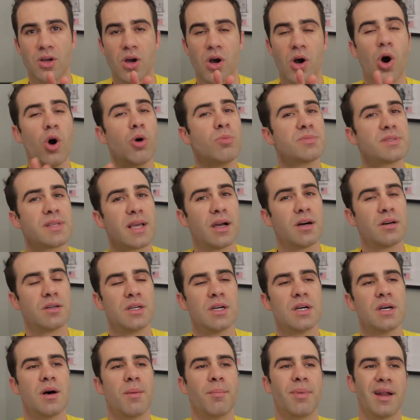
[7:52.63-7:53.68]
a home sale,
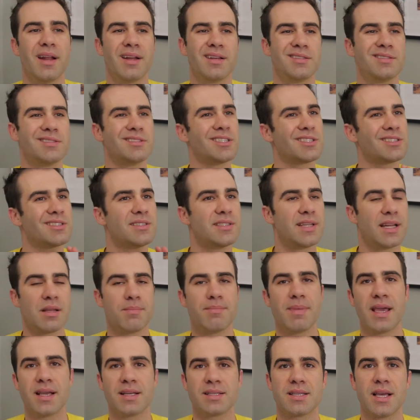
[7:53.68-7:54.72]
but it just didn't
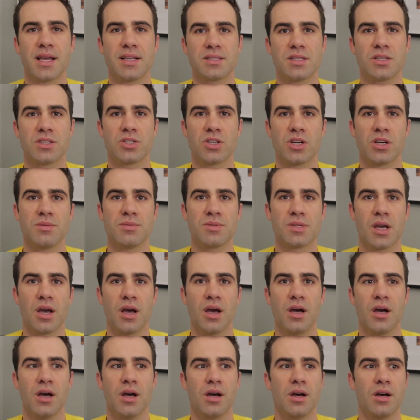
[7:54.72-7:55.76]
make sense in terms
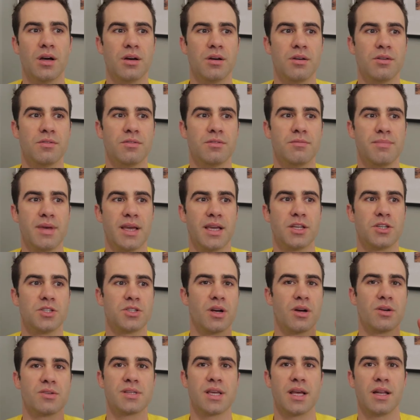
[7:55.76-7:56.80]
of making
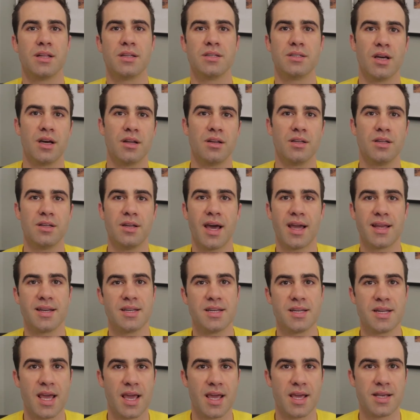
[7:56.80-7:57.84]
sure I was getting it done in
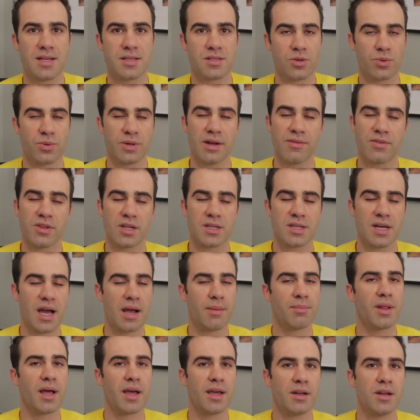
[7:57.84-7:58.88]
90 days or whatever the
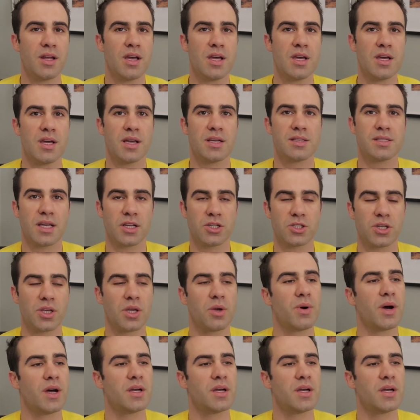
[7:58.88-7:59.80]
timeline essentially